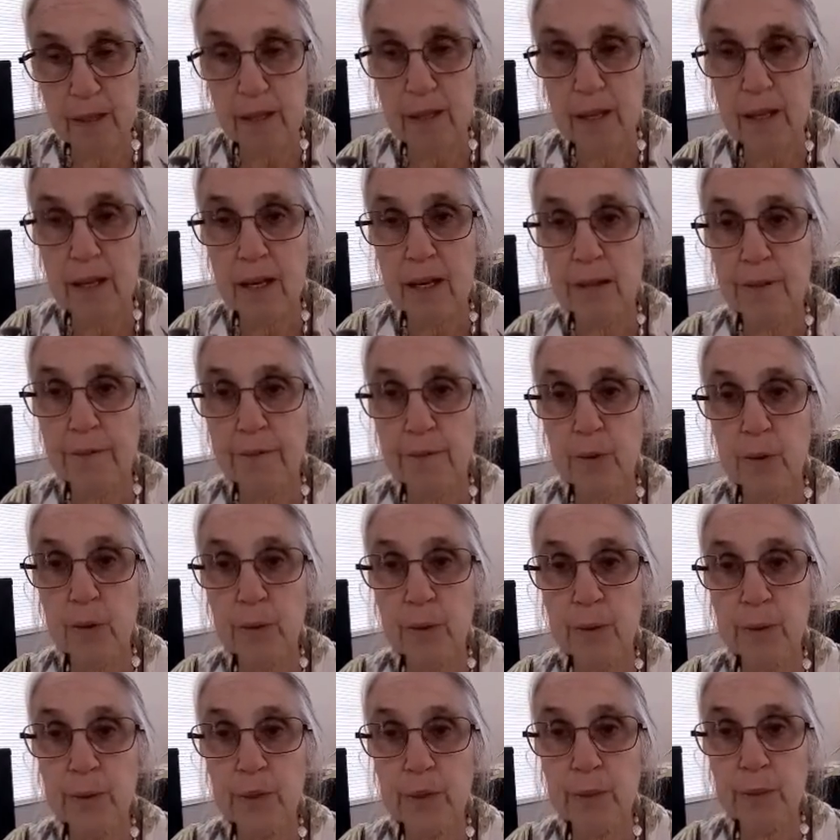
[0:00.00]
And of
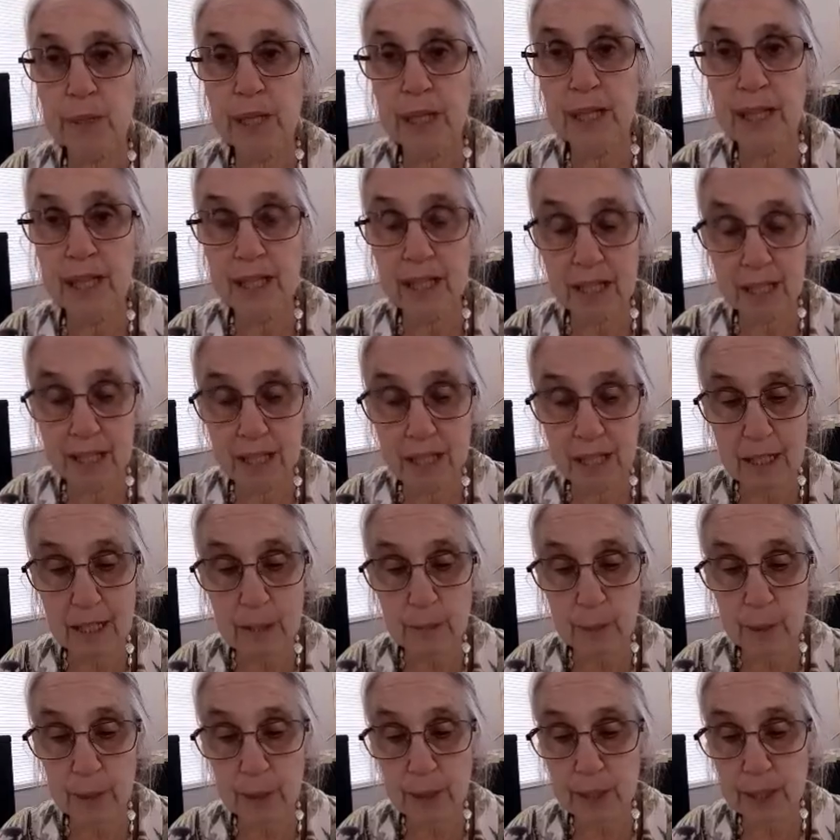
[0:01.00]
course, we hear these
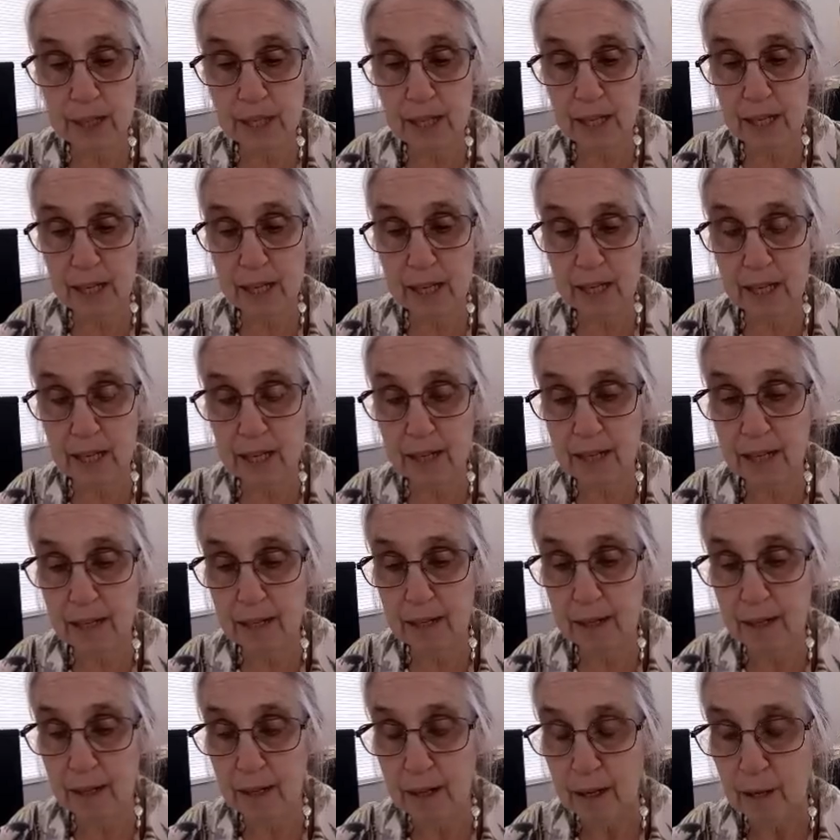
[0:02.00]
words
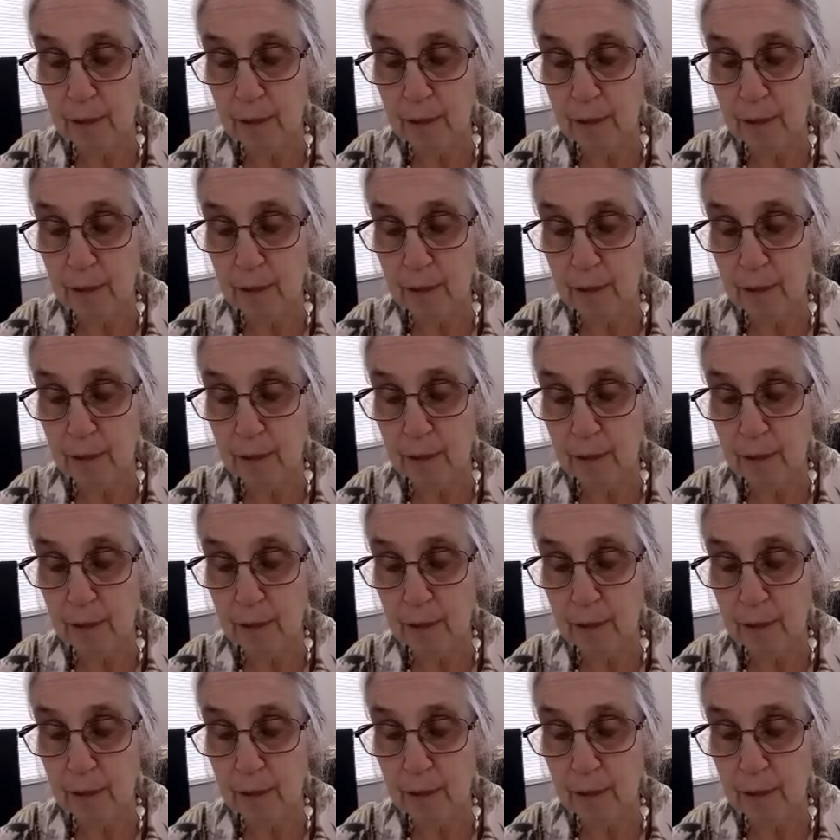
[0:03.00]
again